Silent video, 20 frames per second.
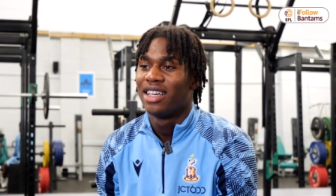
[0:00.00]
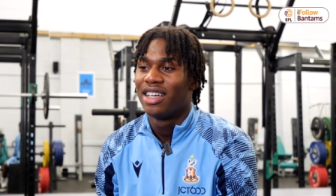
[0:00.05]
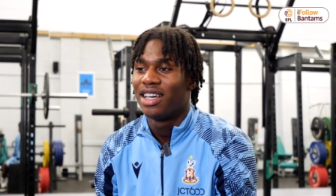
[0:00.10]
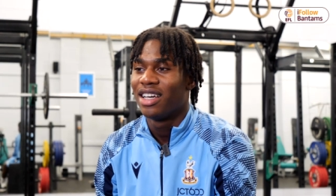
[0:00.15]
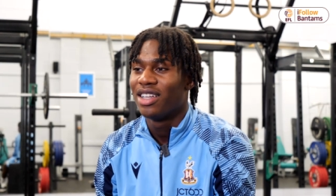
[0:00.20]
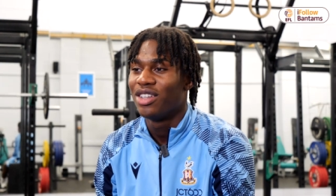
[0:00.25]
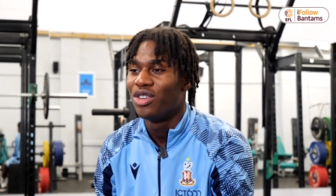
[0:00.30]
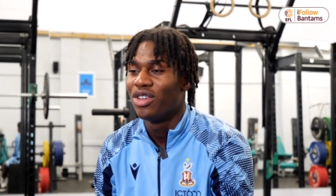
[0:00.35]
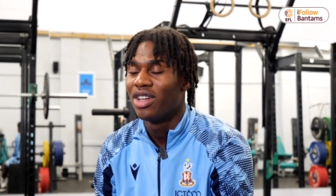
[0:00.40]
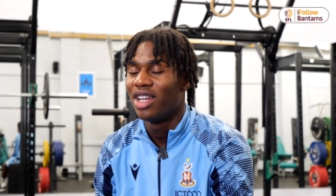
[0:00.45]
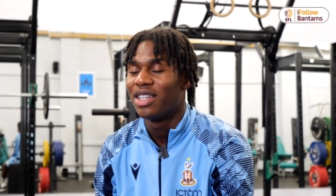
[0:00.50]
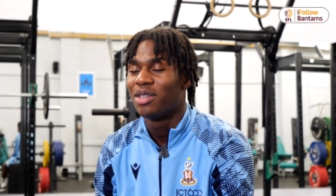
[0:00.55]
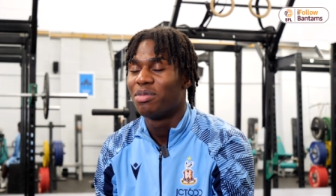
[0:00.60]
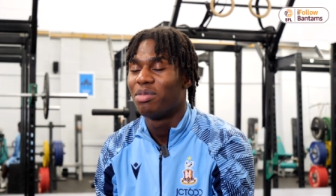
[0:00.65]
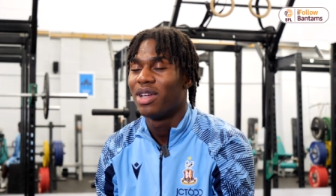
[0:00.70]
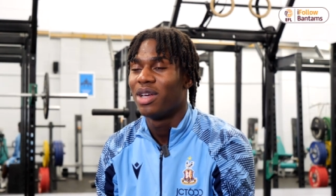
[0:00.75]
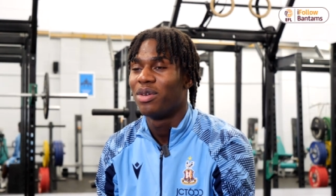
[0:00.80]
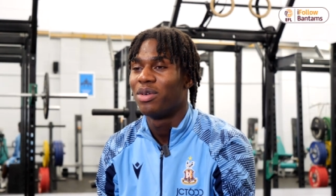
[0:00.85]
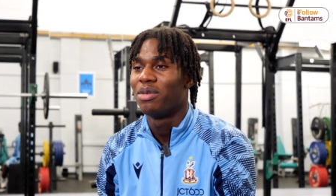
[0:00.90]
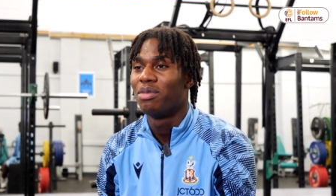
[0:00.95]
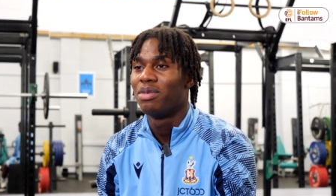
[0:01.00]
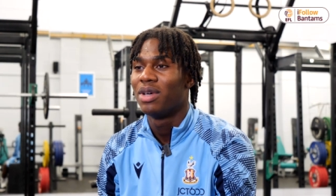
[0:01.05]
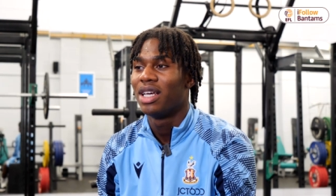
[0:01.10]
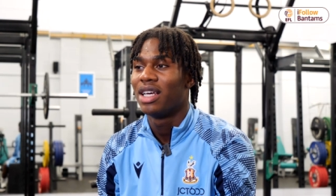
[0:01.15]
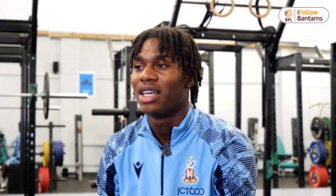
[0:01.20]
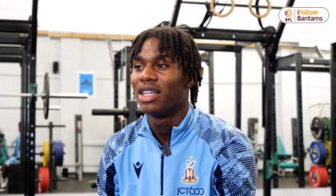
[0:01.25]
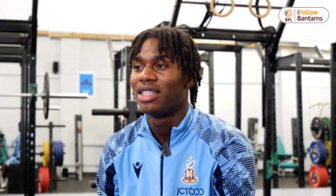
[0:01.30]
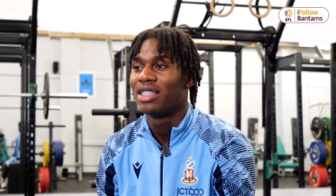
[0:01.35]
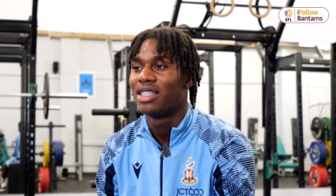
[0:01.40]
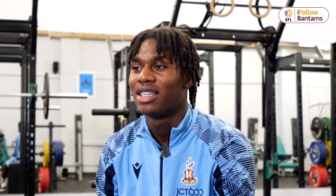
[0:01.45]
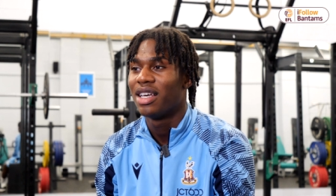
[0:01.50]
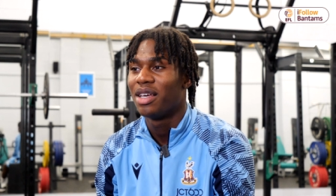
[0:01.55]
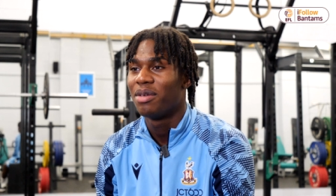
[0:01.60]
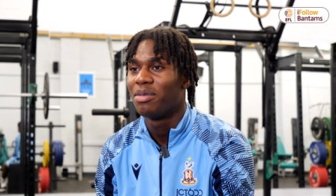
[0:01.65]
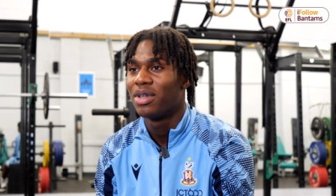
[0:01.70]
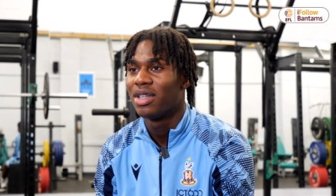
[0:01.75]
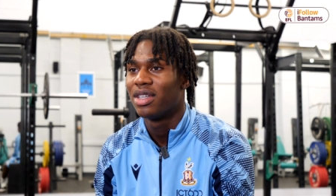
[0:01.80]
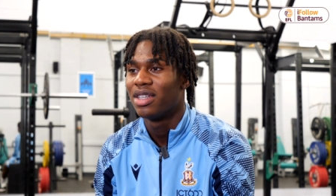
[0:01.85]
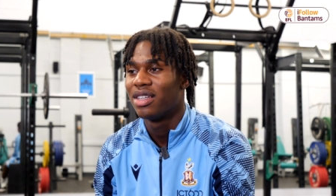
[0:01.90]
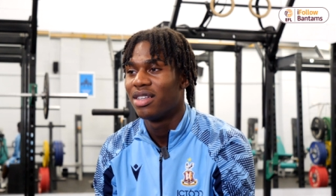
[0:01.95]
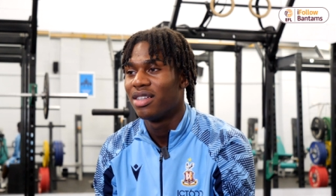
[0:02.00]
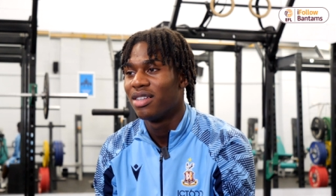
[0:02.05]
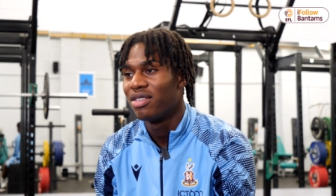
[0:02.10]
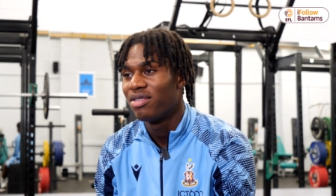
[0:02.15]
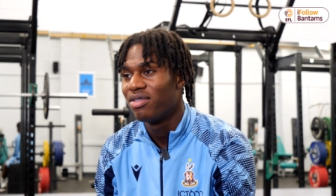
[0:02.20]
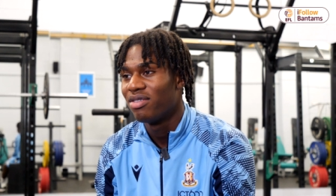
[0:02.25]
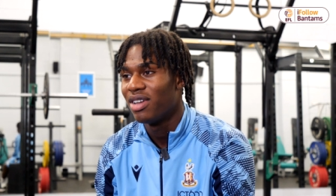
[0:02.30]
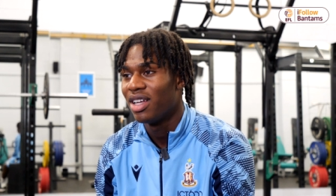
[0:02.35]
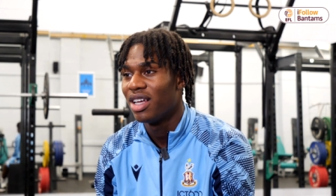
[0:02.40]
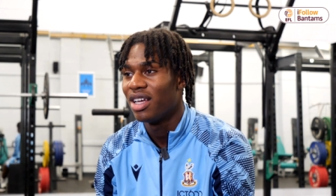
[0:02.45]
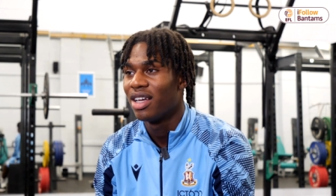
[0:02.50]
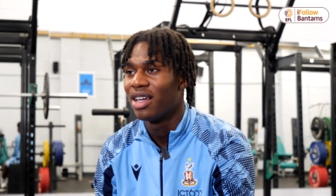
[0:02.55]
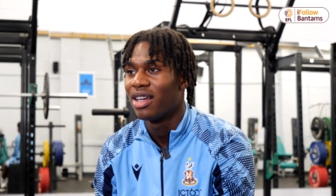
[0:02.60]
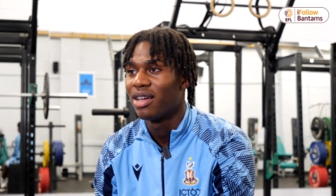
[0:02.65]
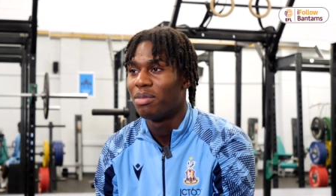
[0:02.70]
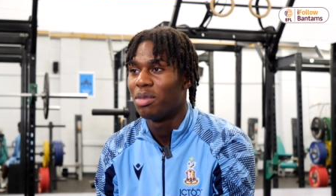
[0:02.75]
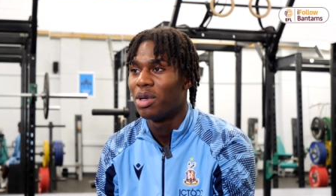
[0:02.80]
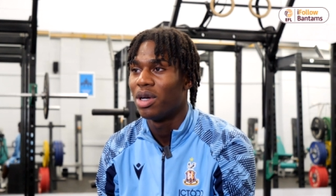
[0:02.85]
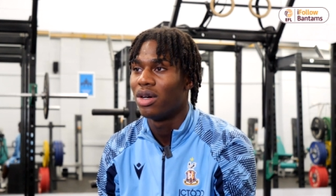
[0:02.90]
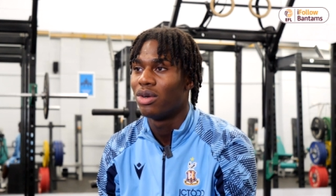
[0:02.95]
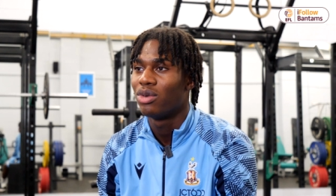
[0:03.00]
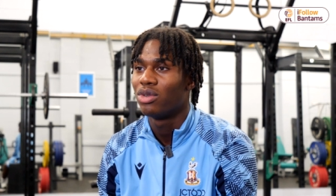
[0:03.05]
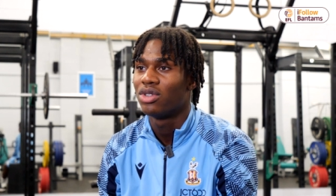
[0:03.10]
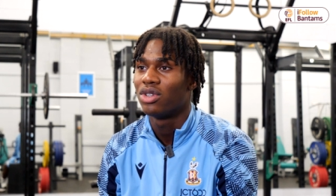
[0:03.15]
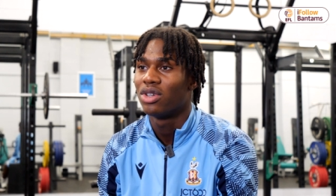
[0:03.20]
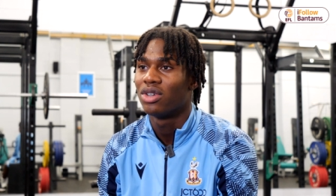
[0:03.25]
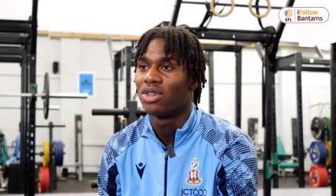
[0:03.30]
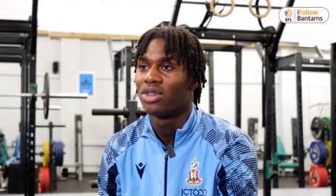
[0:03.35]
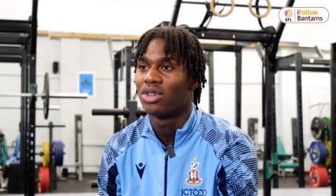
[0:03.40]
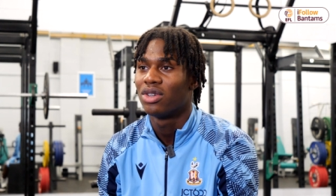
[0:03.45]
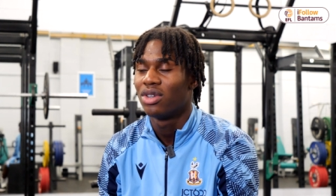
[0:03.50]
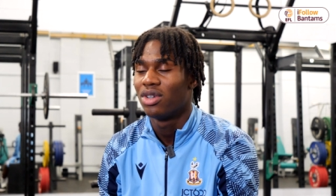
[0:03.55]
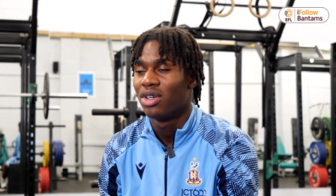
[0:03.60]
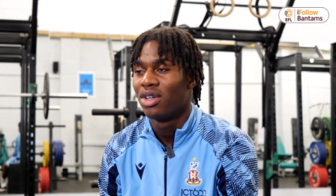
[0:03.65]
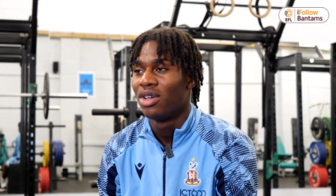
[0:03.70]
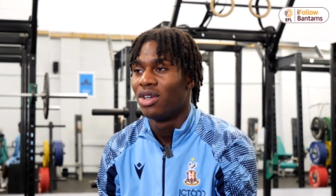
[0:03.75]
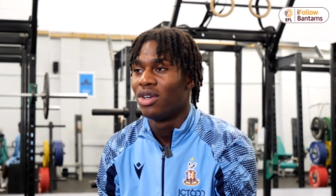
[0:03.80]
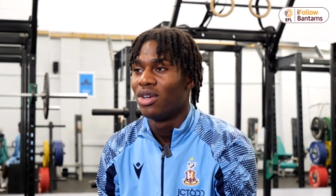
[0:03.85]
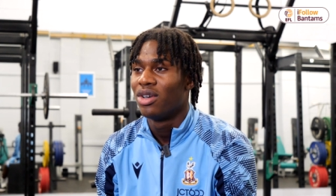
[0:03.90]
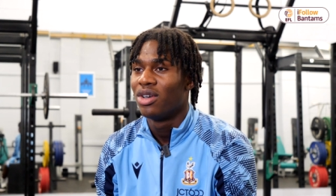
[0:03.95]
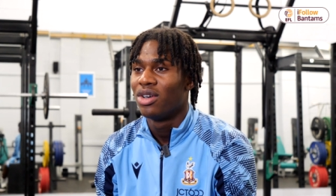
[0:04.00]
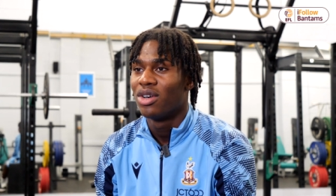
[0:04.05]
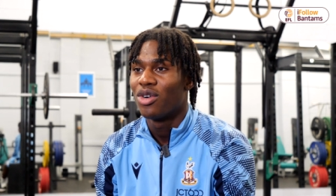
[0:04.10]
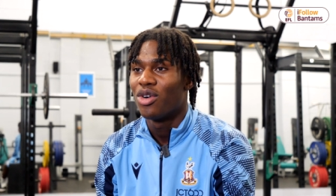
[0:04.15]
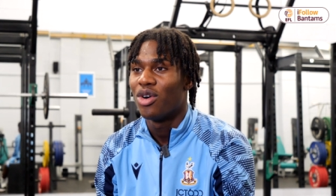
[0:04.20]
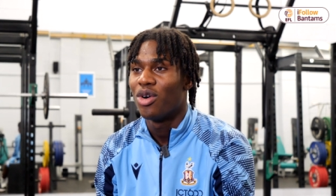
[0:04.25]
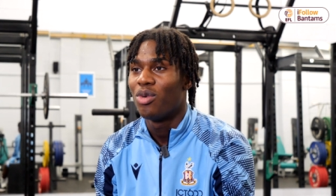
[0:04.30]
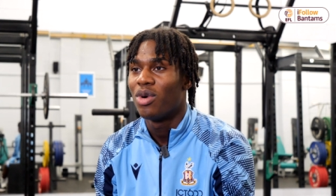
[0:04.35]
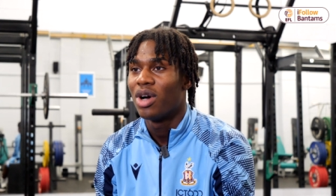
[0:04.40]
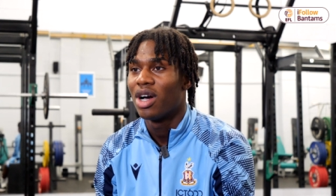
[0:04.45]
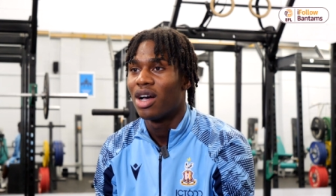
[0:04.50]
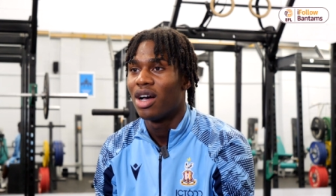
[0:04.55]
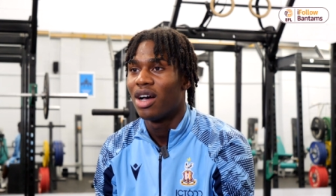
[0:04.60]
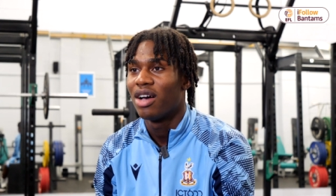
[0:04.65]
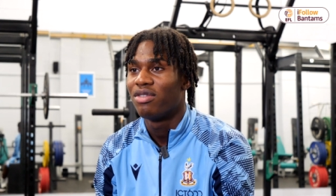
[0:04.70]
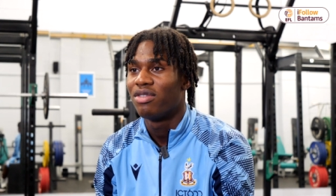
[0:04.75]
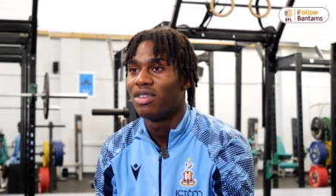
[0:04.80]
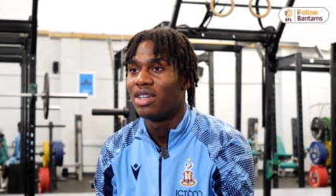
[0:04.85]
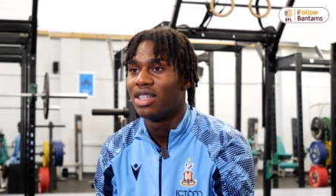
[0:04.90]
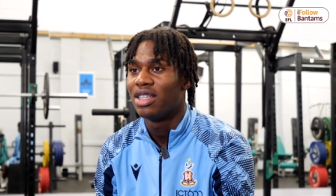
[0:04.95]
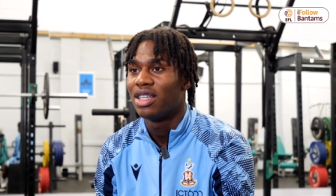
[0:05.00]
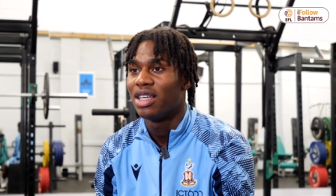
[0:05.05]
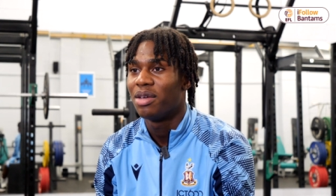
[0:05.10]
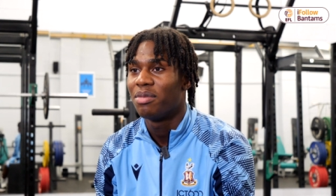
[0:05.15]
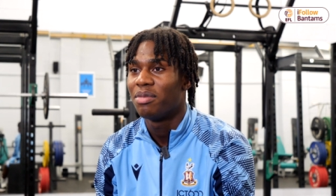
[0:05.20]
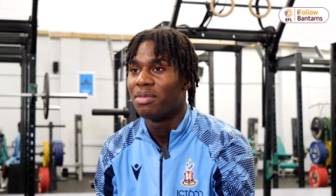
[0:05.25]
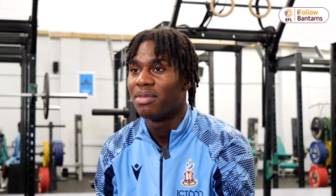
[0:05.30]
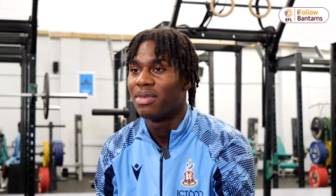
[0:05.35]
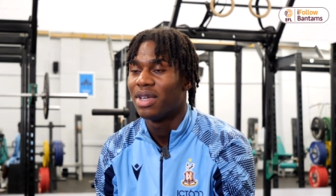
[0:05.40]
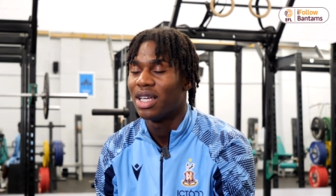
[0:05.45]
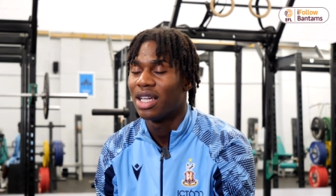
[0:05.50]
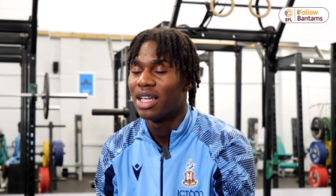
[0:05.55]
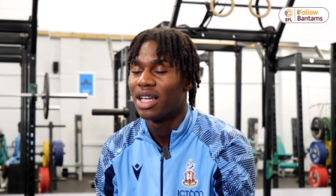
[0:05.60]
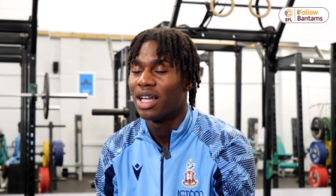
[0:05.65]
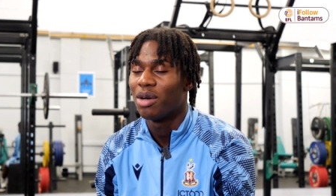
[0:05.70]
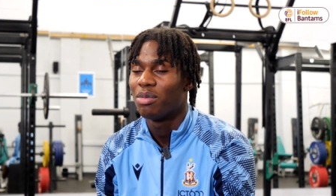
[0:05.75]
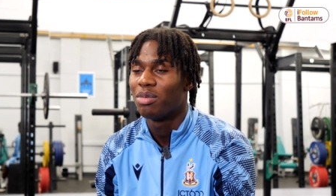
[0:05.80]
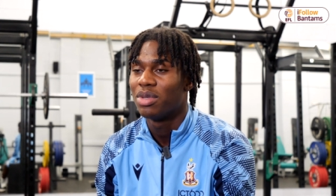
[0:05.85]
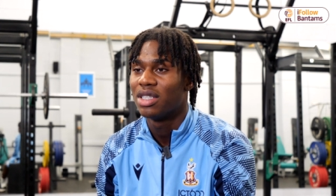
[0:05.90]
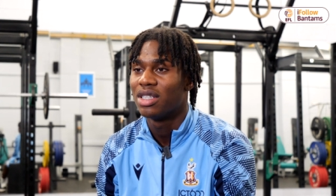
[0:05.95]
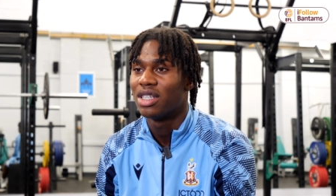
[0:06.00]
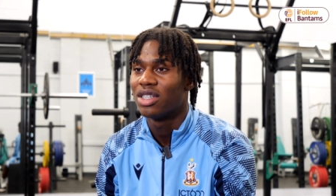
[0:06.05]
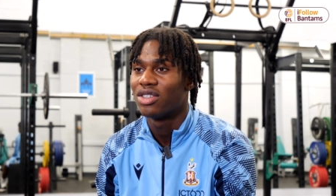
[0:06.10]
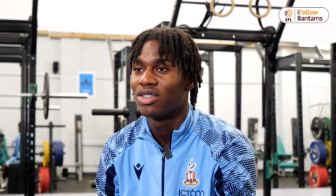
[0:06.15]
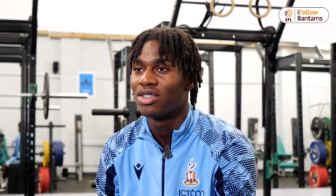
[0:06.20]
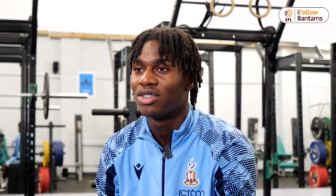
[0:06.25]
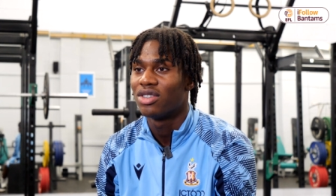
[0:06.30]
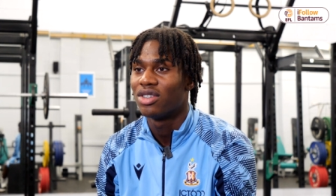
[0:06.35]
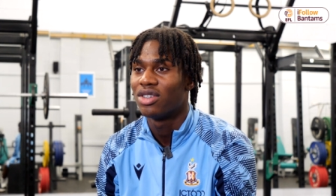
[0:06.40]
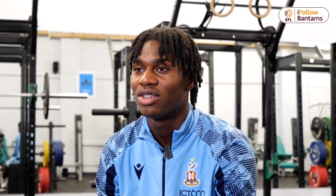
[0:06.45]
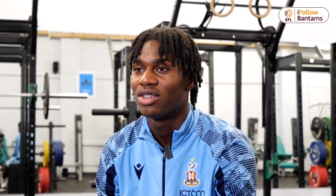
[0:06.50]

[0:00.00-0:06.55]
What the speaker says: I do like to play with a bit of entertainment flair, but also got to work hard for the team in and out of possession. So,